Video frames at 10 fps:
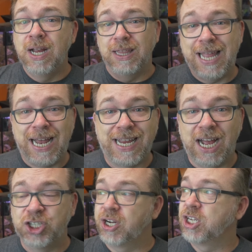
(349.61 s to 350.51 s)
LAN
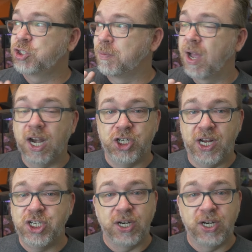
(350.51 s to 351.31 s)
caching, so I'm not going to change